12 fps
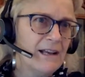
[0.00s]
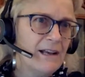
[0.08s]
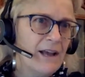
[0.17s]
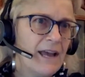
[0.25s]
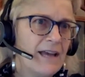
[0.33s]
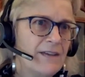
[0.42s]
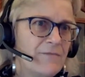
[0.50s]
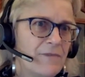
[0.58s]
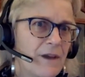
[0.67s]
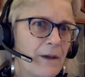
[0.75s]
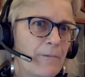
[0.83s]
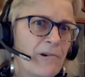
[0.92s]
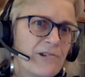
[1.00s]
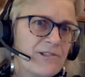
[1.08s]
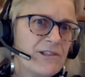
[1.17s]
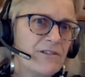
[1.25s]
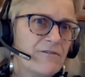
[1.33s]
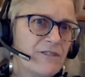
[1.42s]
and a
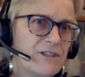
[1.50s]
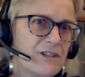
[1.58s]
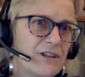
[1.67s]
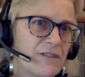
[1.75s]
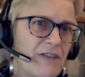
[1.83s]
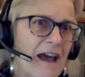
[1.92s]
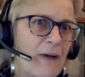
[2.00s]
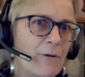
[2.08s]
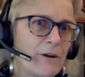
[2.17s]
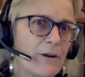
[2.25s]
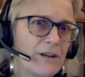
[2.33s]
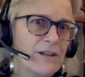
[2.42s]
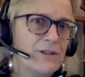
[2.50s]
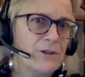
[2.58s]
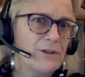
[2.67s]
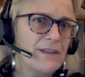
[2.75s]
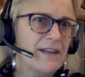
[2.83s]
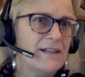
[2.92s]
personal vision of how we are going to
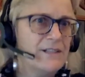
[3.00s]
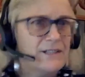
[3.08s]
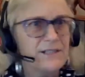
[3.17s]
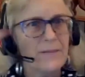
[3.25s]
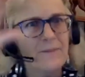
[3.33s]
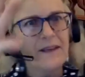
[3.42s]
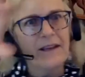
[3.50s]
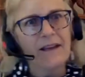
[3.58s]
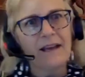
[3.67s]
turn that into something.